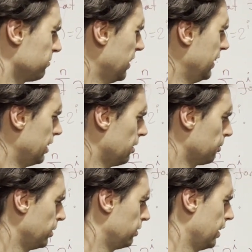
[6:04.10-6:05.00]
And here I'm
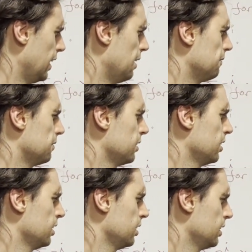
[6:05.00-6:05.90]
going to have
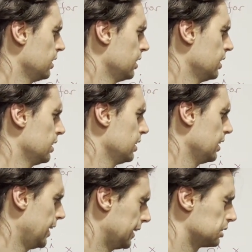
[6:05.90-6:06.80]

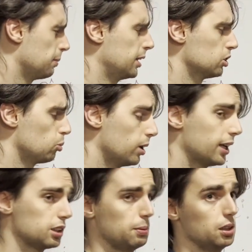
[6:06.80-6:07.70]
x minus 1,
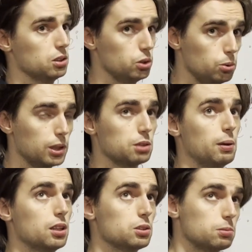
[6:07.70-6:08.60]
x minus 2, x
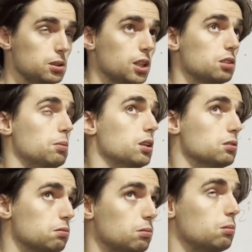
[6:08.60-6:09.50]
minus 3, x minus
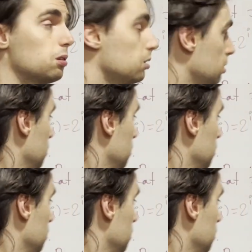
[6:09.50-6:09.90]
4.